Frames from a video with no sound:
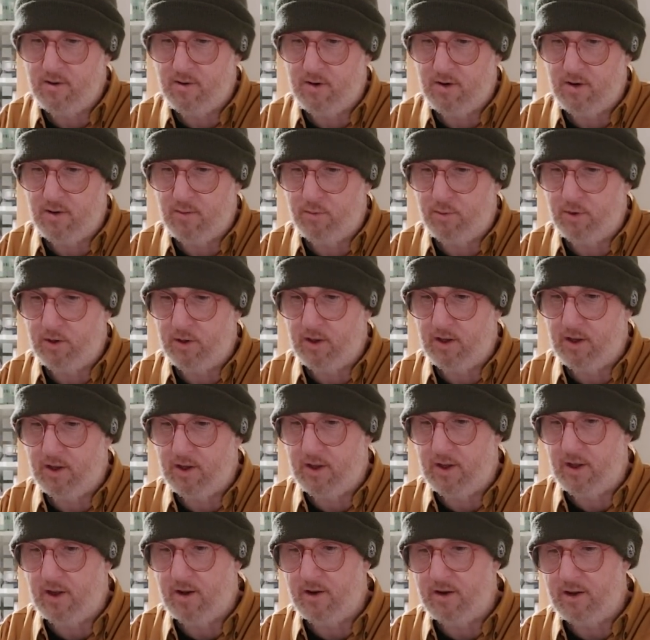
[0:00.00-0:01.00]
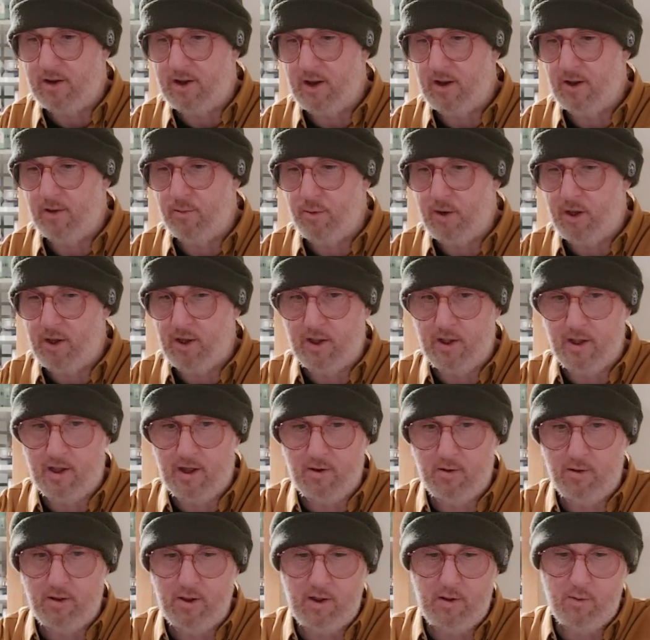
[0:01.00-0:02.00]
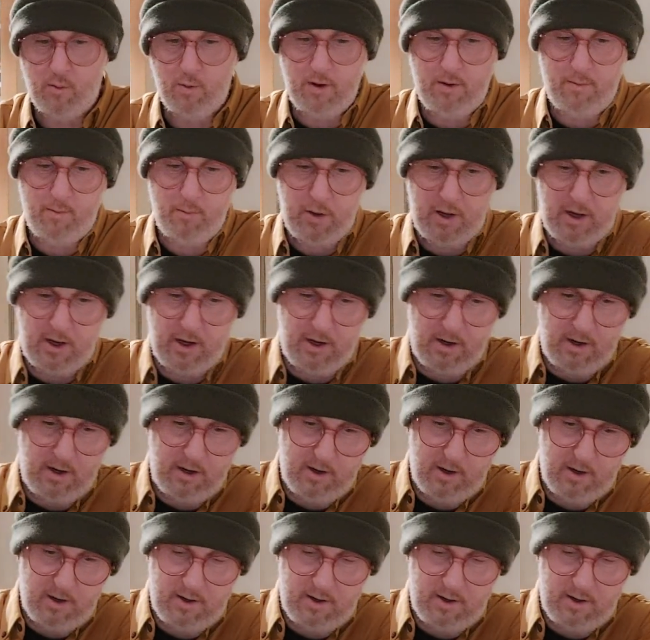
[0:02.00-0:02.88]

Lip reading: I put that there and take the pins out. There's one pin.